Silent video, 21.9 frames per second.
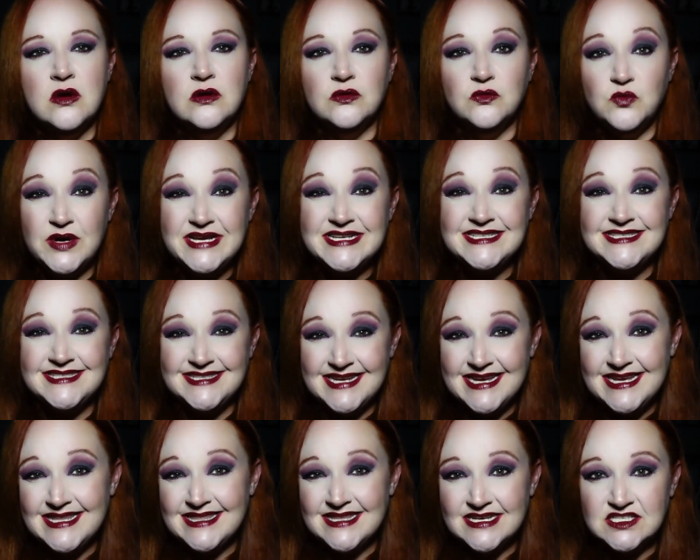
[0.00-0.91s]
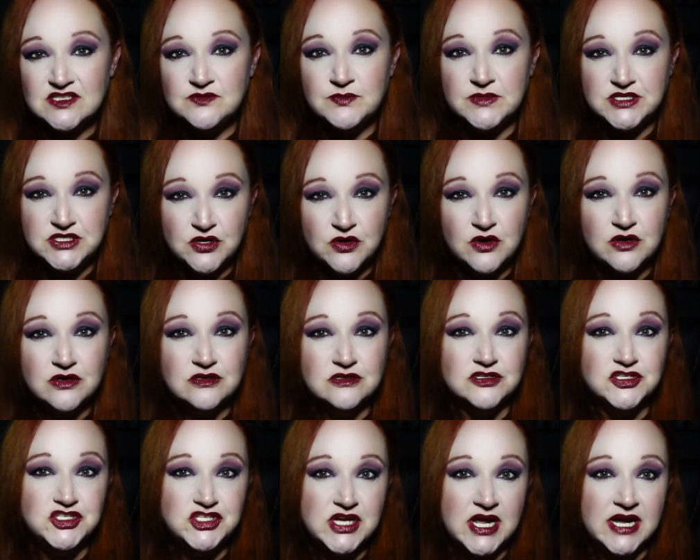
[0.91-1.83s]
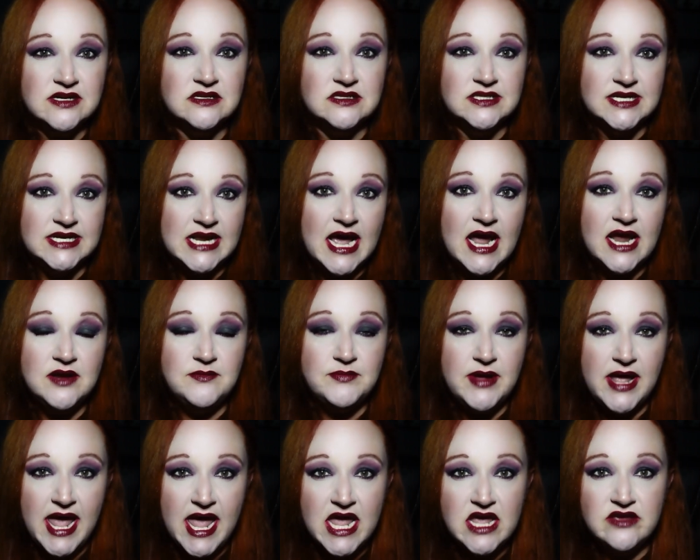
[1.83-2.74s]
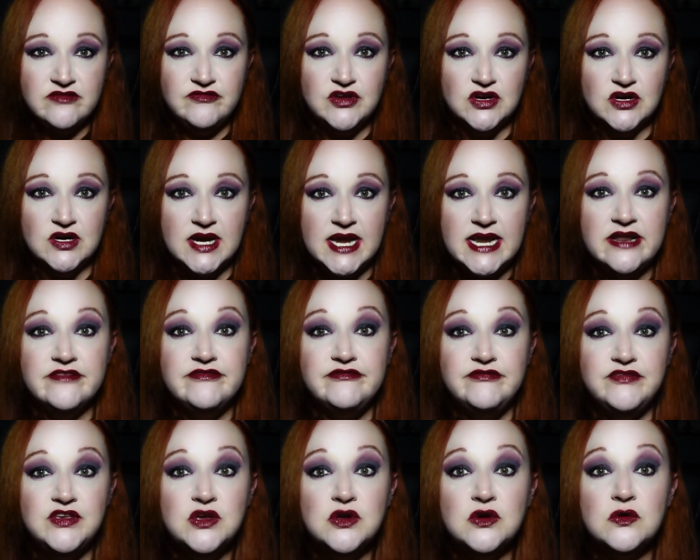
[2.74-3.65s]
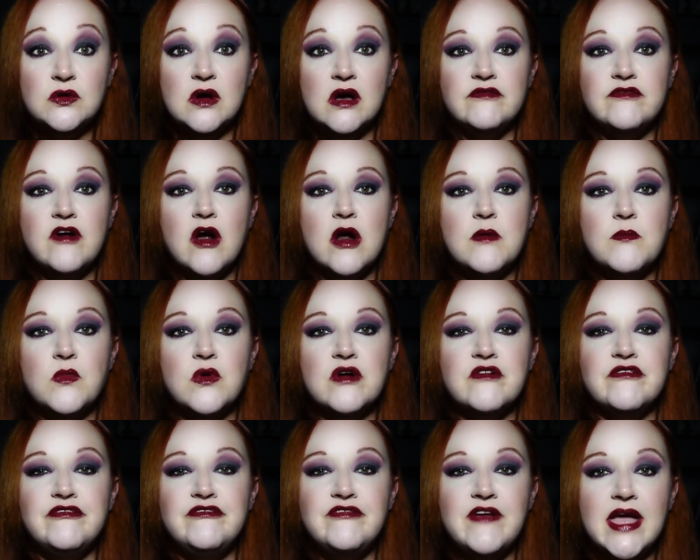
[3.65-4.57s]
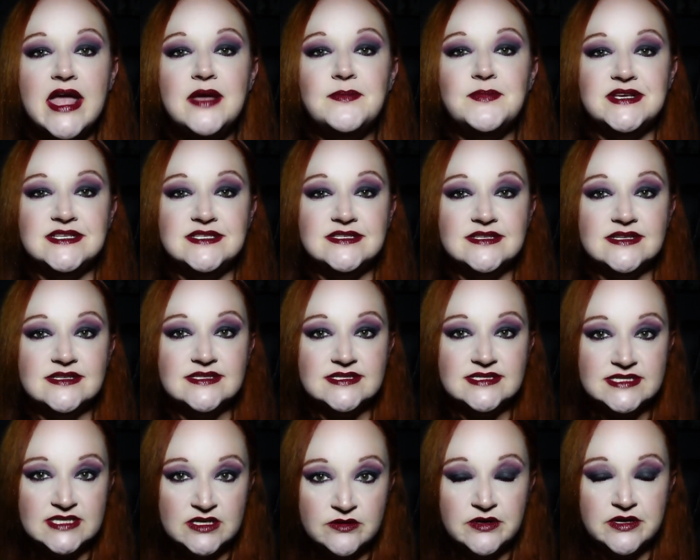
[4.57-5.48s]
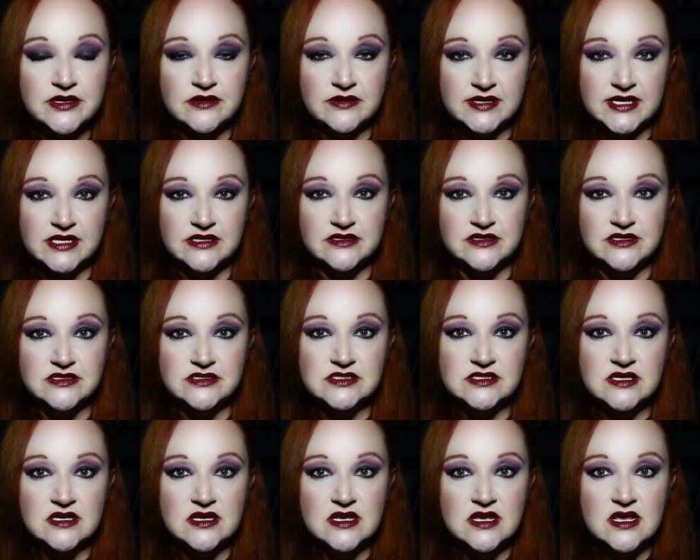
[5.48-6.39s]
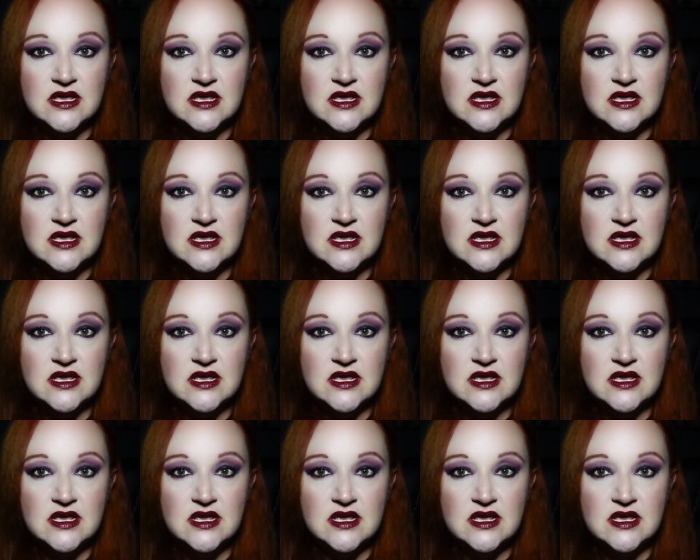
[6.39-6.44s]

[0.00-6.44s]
We see this maternal Jekyll and Hyde behavior in a few of our more famous serial killers.